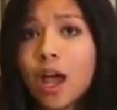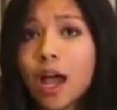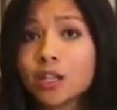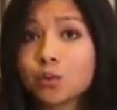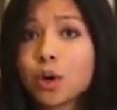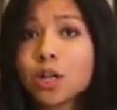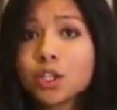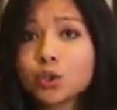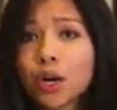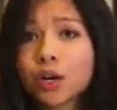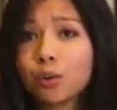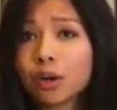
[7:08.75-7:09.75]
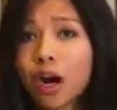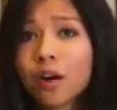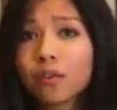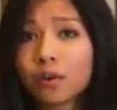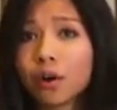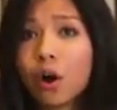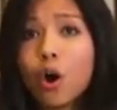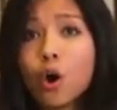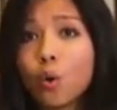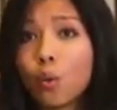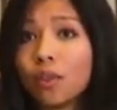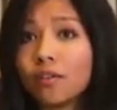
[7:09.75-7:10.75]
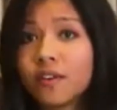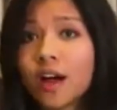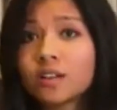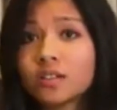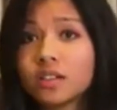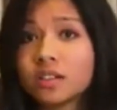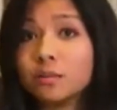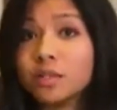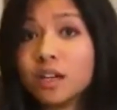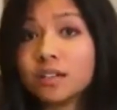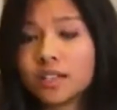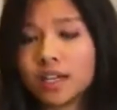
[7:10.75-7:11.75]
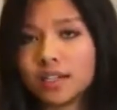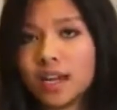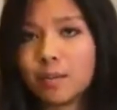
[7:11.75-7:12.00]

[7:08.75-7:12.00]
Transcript: as well as try to recover when the file system does get